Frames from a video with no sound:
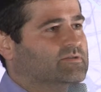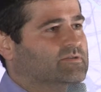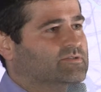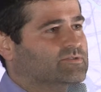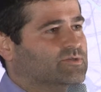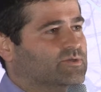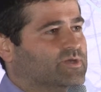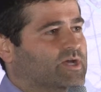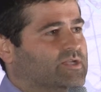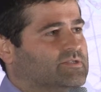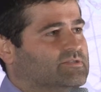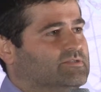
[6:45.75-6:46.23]

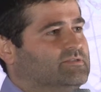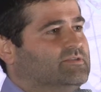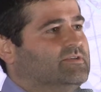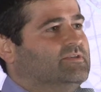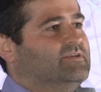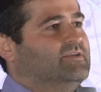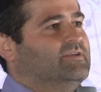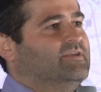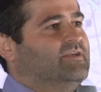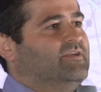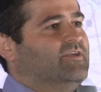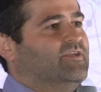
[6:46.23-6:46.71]
So that's
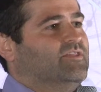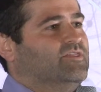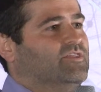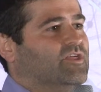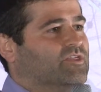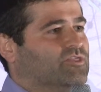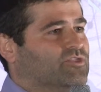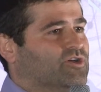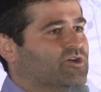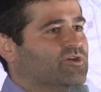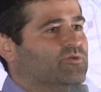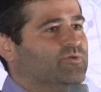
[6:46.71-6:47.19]

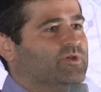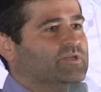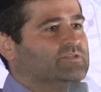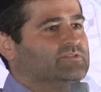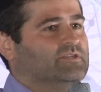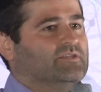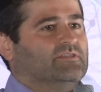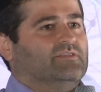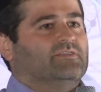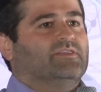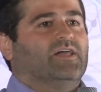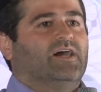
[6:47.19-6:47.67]
the third
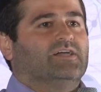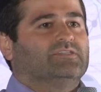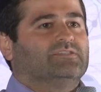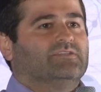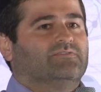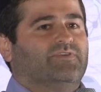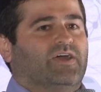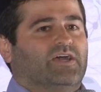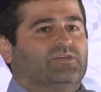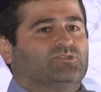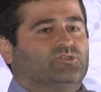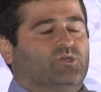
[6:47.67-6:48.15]
reason,
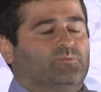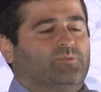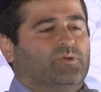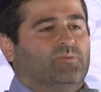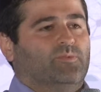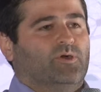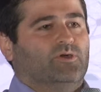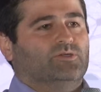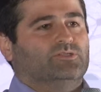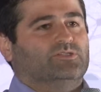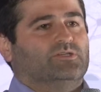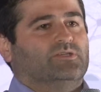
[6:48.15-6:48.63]
lots of extra
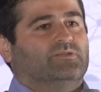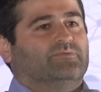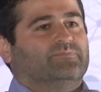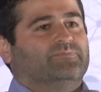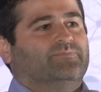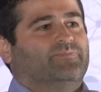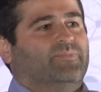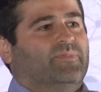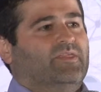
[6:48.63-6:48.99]
promotion.